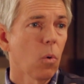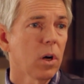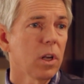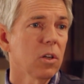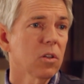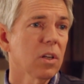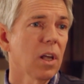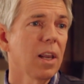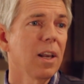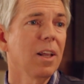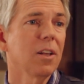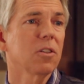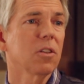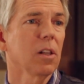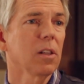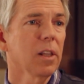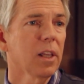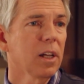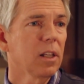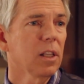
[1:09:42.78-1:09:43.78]
what he's saying, it's
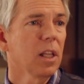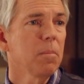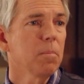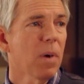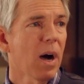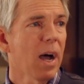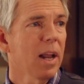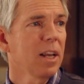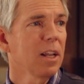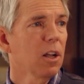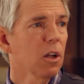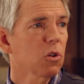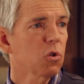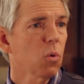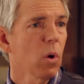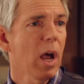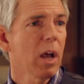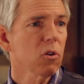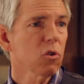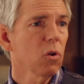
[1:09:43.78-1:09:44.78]
a legally binding
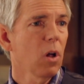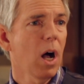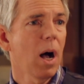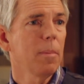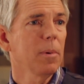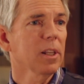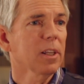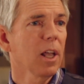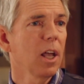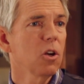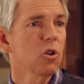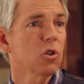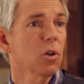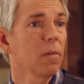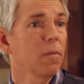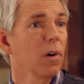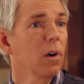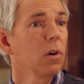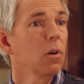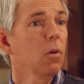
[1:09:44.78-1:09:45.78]
contractual obligation
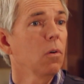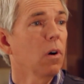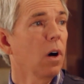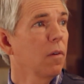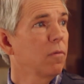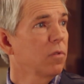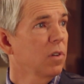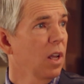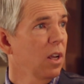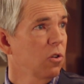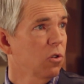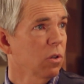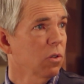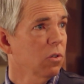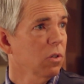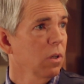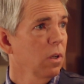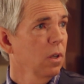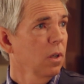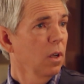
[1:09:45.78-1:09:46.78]
of who? Of
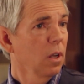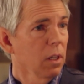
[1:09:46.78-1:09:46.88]
nations.